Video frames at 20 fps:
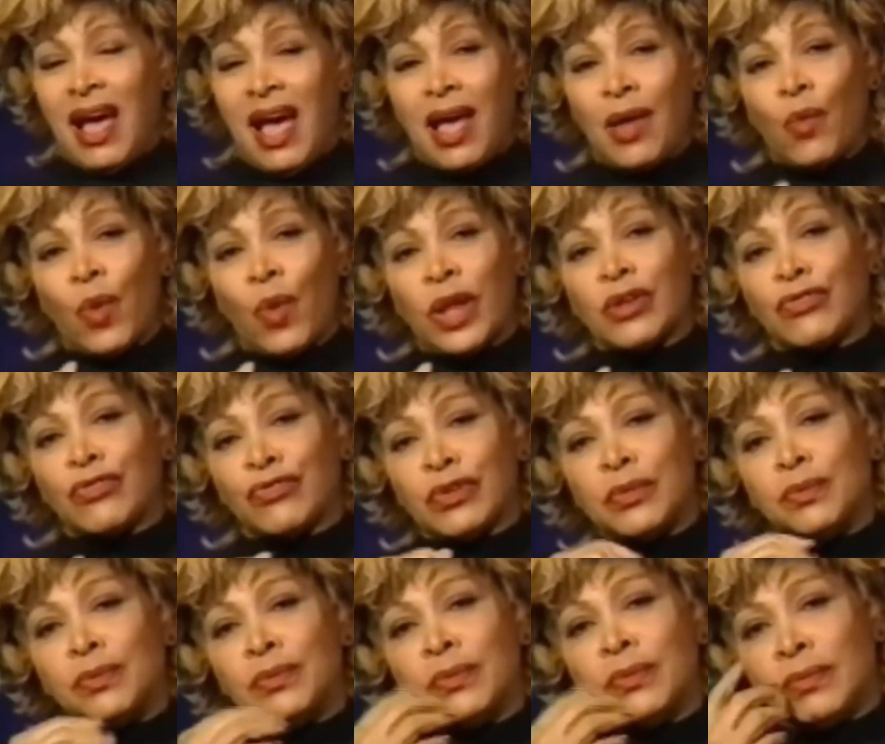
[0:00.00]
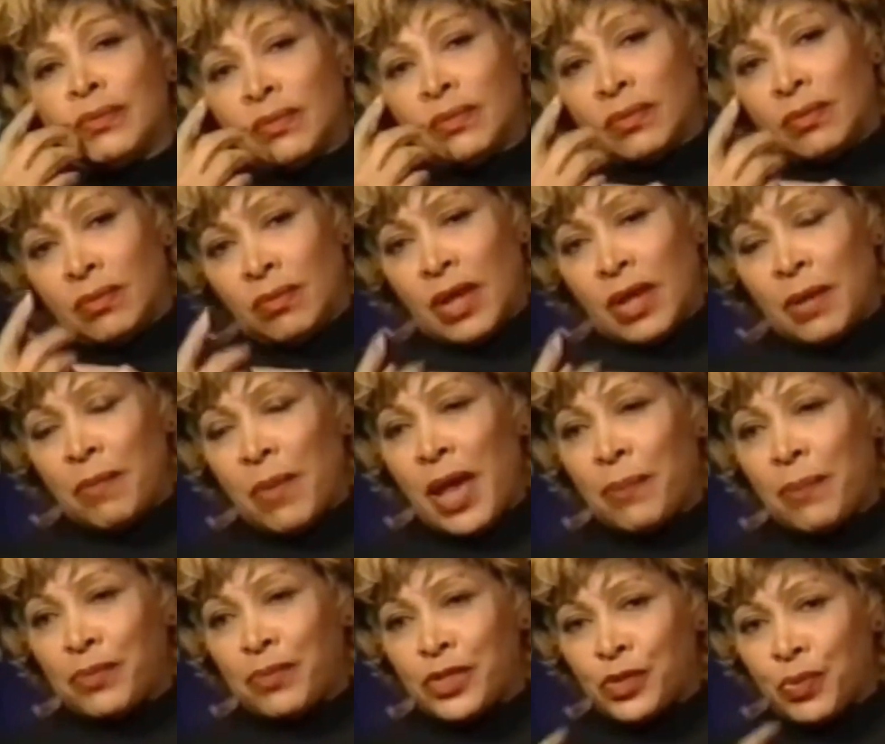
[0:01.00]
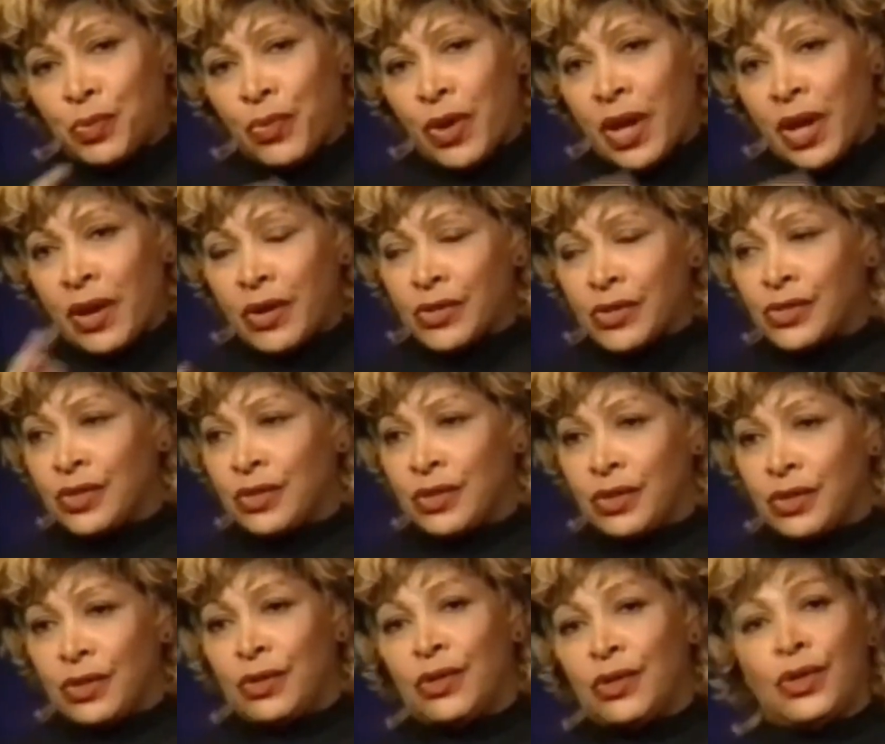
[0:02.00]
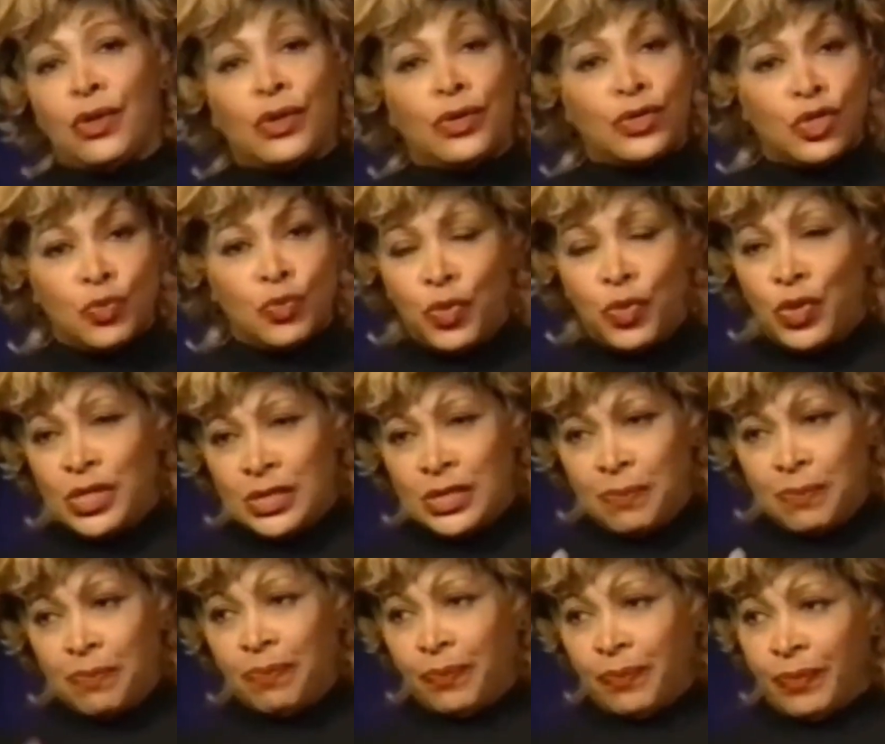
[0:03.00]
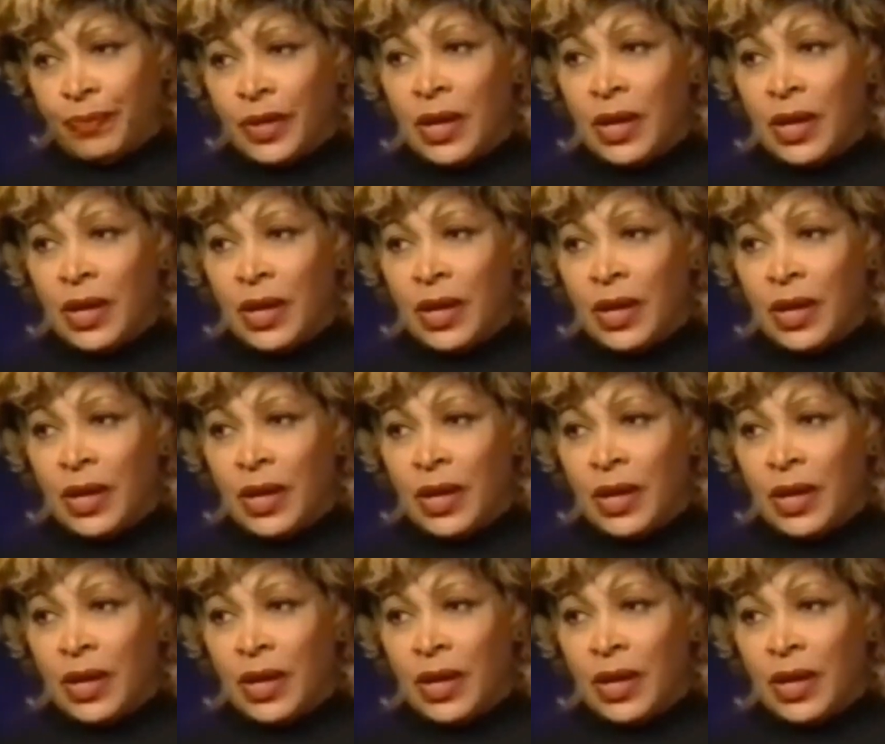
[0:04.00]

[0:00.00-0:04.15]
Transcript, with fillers: I went from my Baptist prayers to Buddhism.